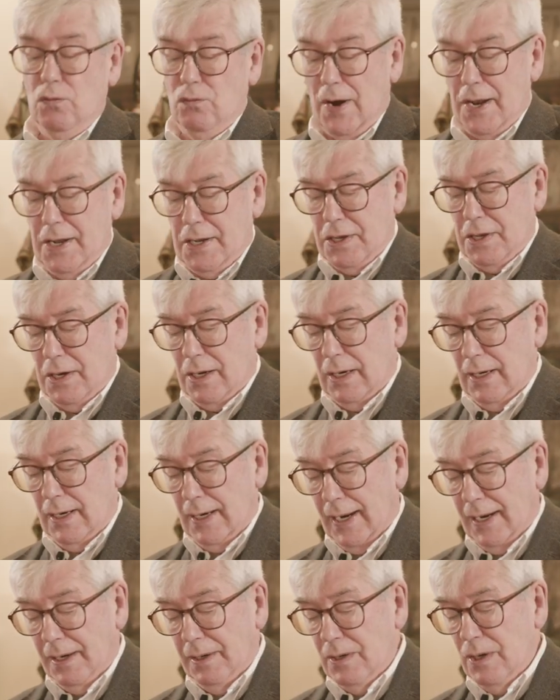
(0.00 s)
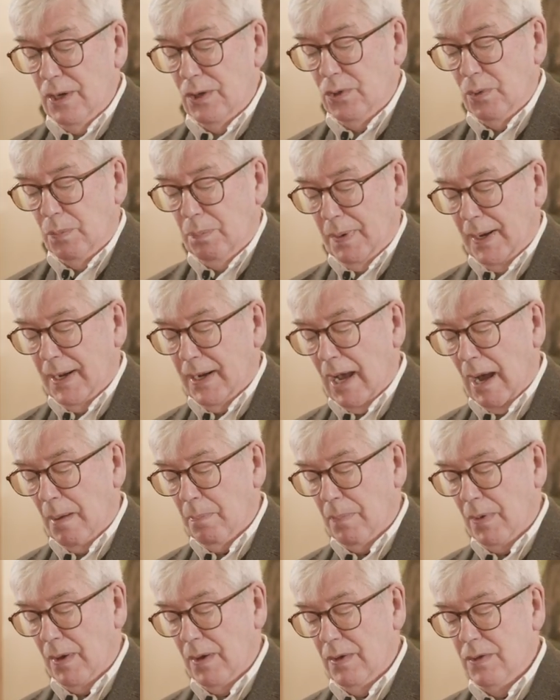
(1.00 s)
regularly to pick
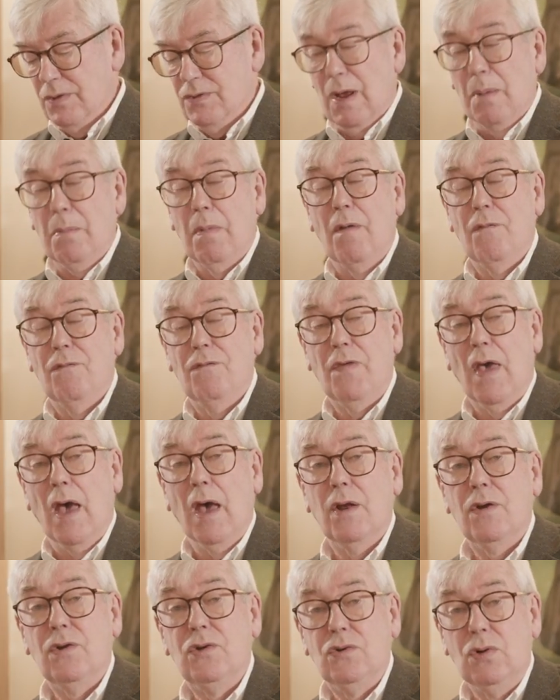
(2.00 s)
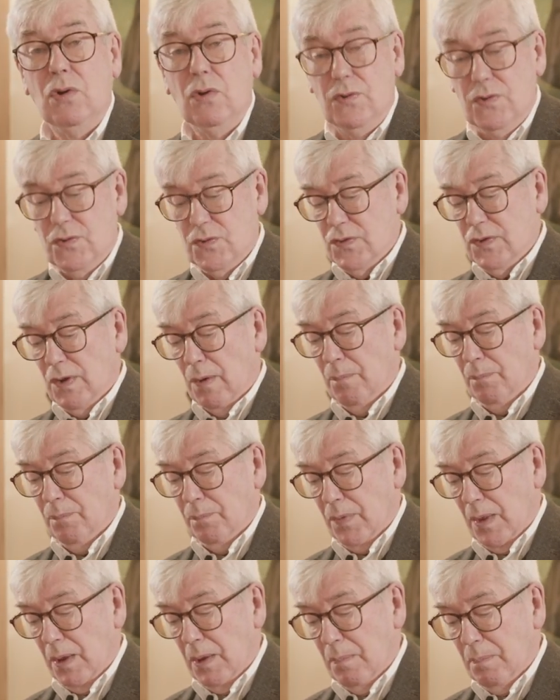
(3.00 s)
up some of their
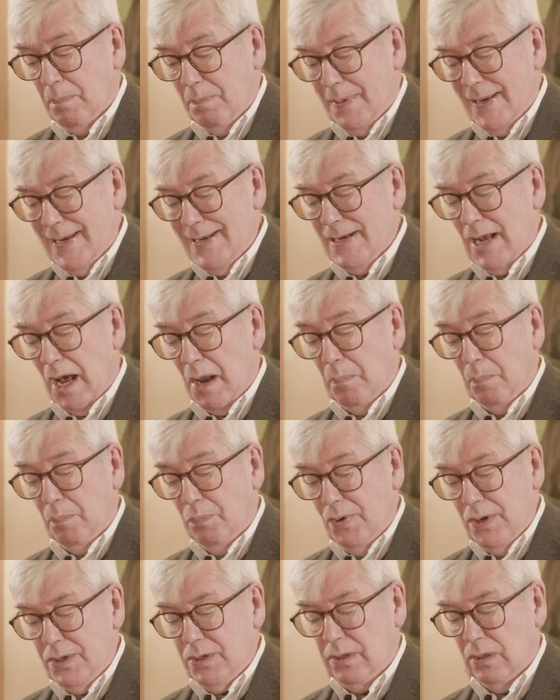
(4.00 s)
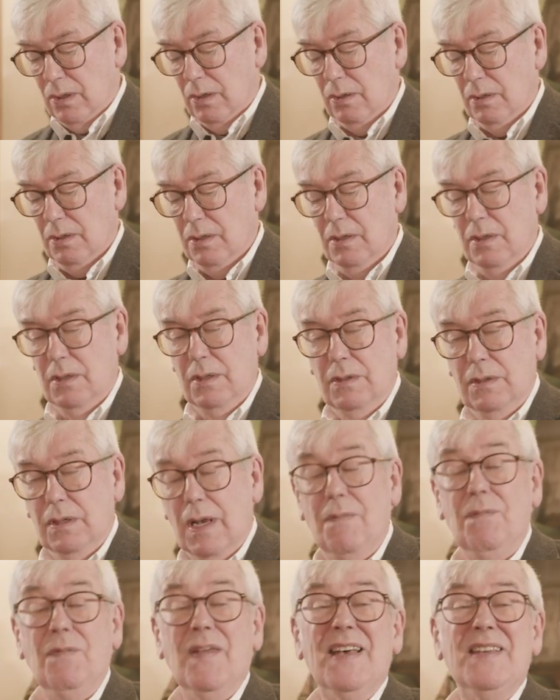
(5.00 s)
toothsome peanut brittle
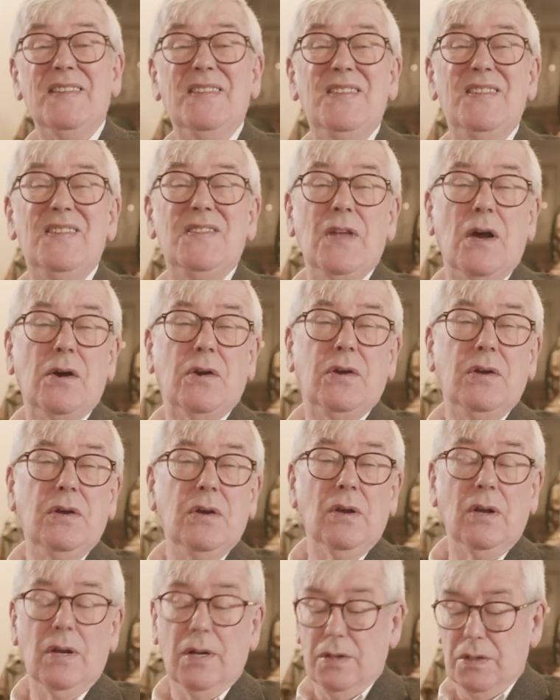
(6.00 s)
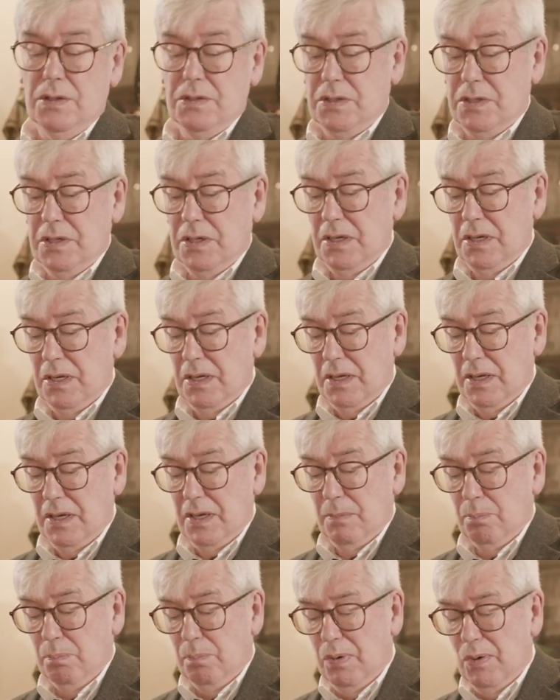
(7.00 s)
and their succulent
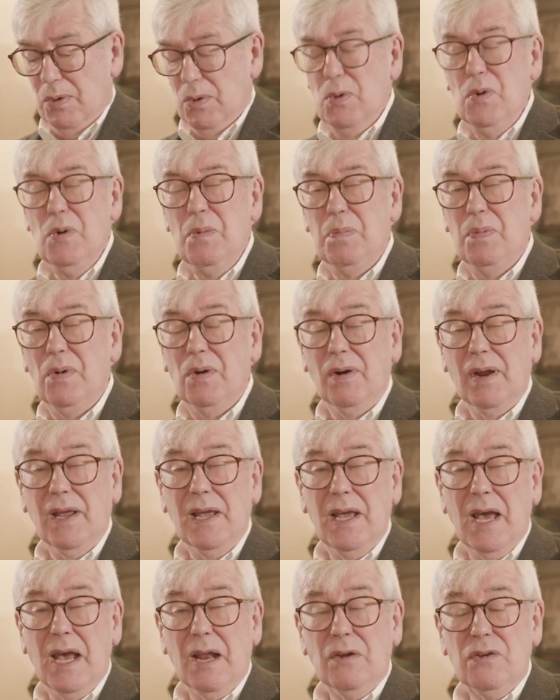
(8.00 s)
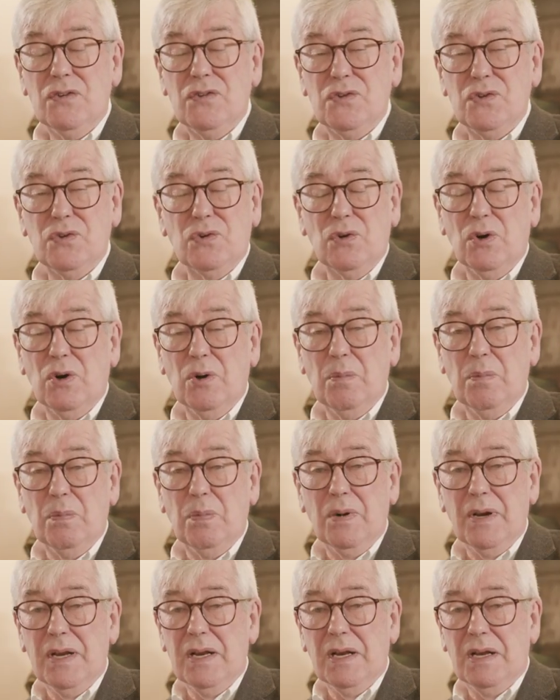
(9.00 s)
blueberry and
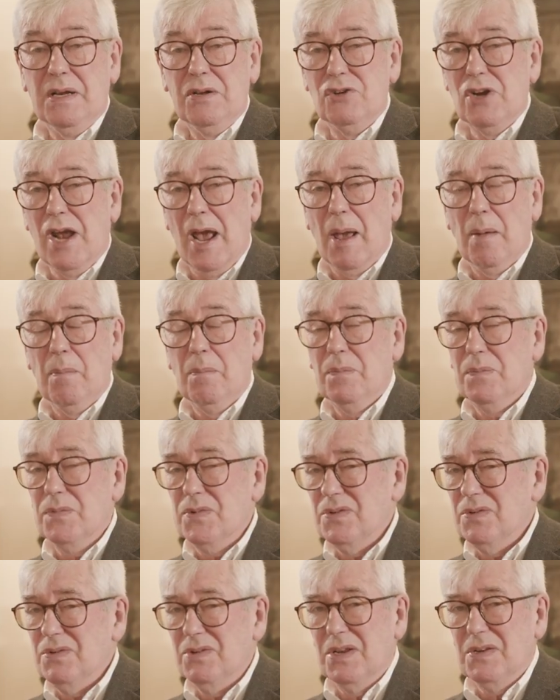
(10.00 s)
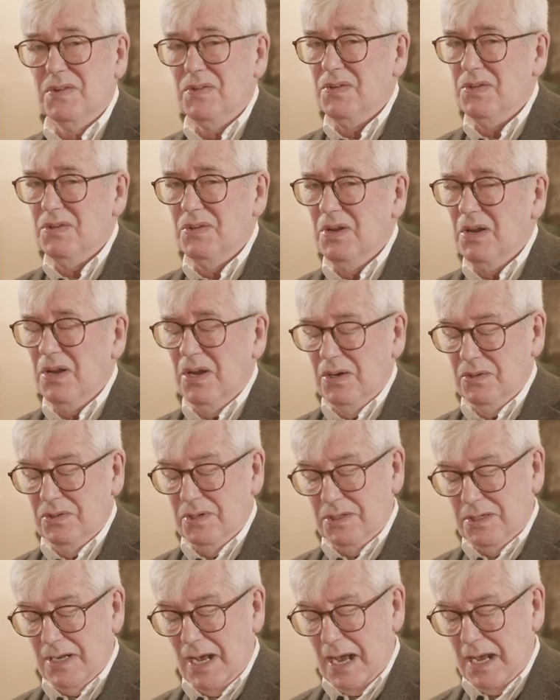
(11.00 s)
strawberry jams, just
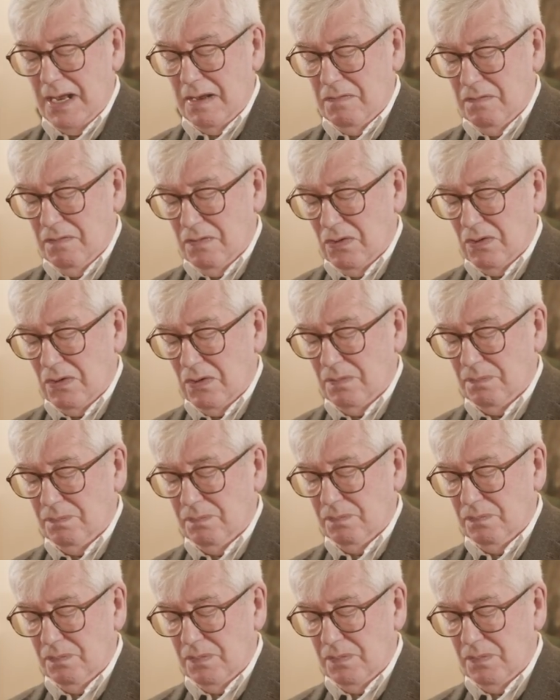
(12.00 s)
to die for.